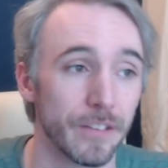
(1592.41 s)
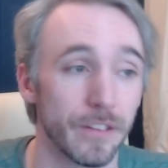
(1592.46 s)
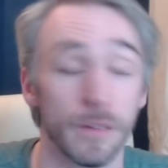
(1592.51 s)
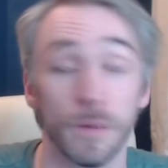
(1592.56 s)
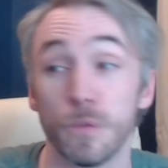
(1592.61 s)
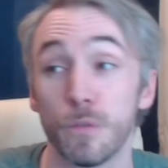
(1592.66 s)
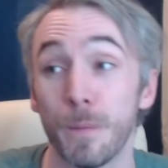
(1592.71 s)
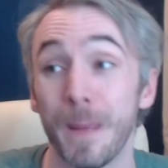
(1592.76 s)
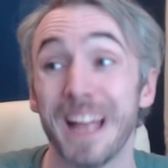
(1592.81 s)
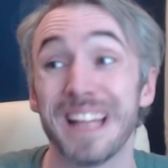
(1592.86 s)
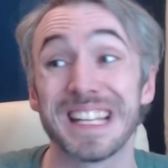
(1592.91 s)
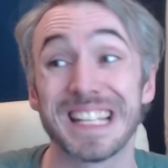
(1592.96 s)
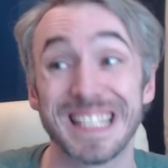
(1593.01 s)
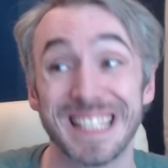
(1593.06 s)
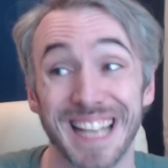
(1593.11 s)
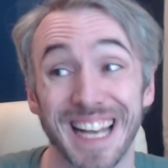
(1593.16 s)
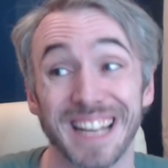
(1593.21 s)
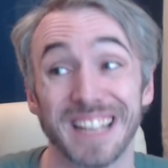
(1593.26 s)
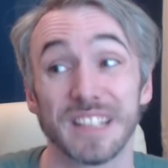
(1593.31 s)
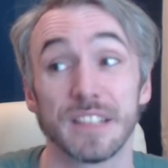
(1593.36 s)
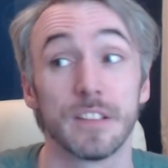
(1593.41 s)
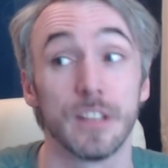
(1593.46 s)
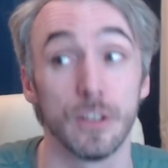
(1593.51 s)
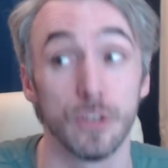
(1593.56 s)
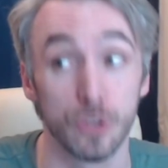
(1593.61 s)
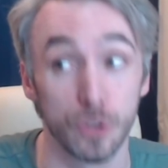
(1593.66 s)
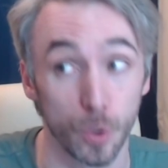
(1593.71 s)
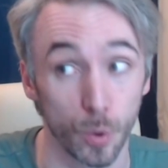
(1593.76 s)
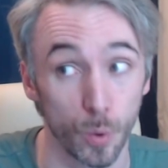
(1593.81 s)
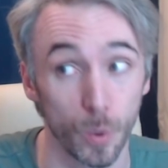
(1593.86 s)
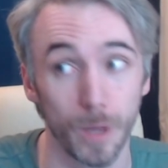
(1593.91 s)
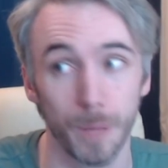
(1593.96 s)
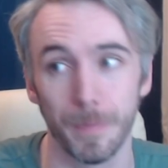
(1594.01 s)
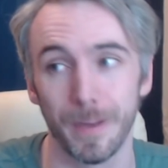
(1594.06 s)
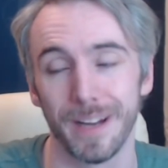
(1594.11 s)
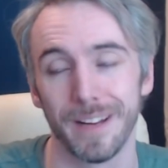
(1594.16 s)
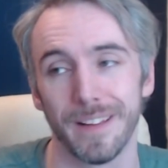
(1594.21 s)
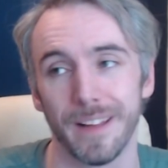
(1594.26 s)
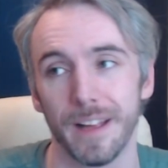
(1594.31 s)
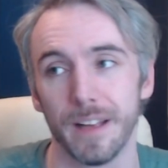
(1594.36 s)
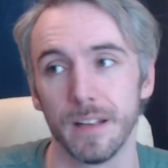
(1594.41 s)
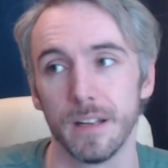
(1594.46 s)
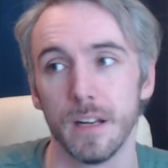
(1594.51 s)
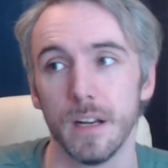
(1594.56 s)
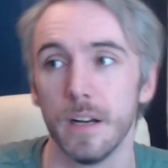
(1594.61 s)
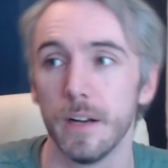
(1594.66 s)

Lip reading: and you've spent 6 to do it by then.